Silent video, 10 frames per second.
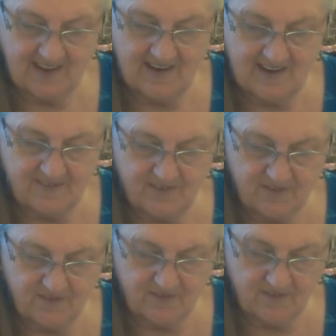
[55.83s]

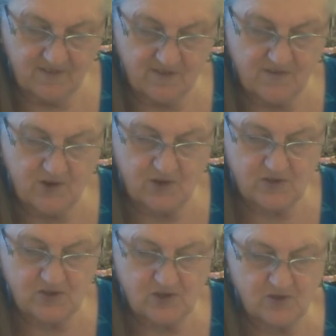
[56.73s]
11,
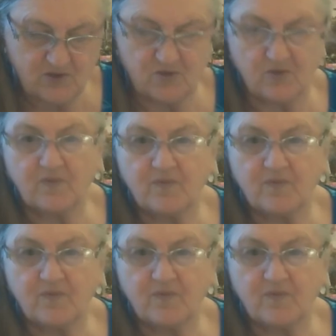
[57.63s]
verse 2